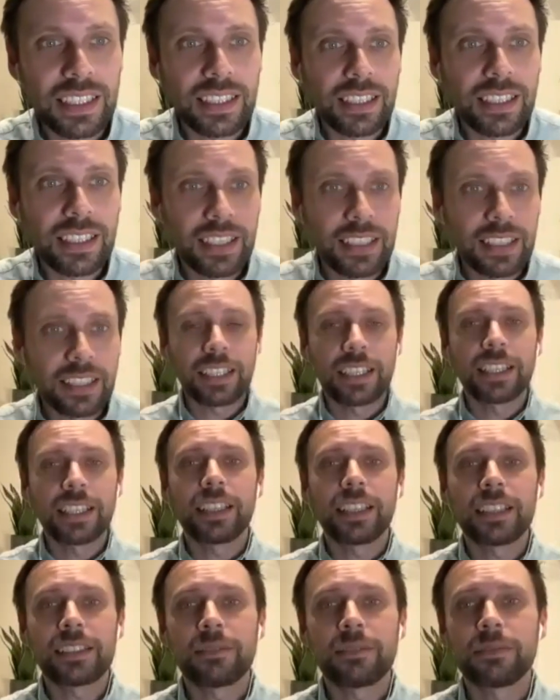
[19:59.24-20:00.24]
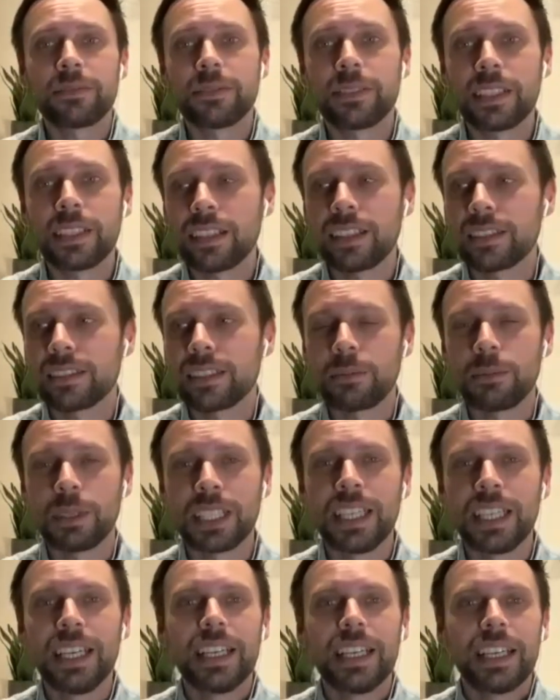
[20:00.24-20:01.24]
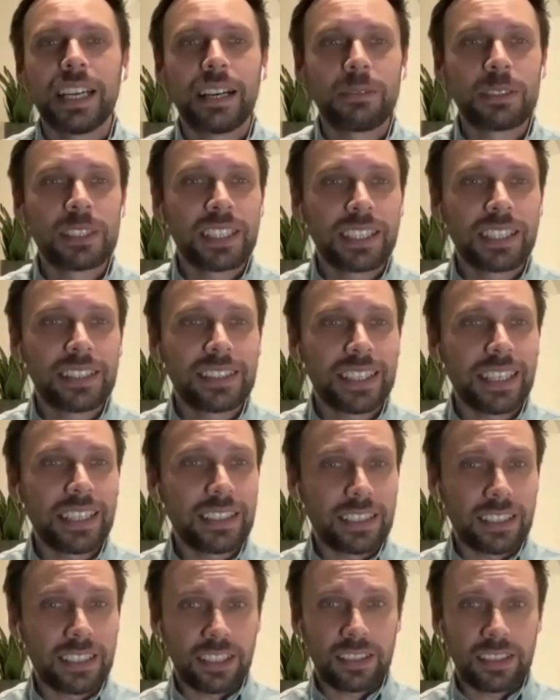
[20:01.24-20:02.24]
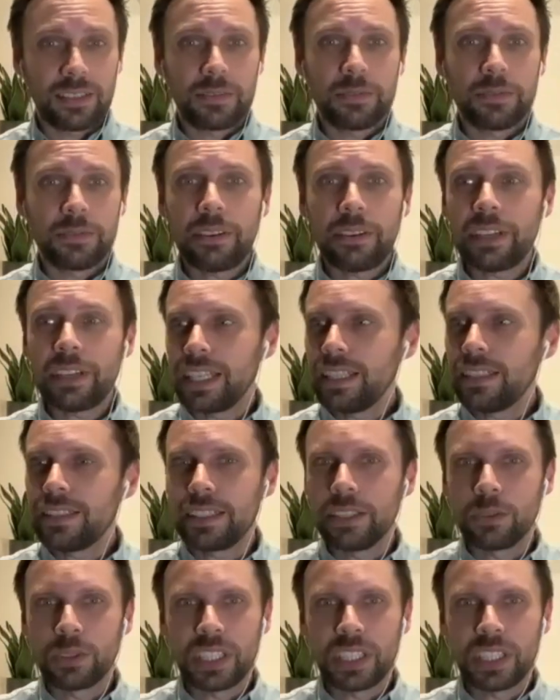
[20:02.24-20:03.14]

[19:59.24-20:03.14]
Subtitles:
I think it's a fantastic wine. I was gonna say it's just very easy on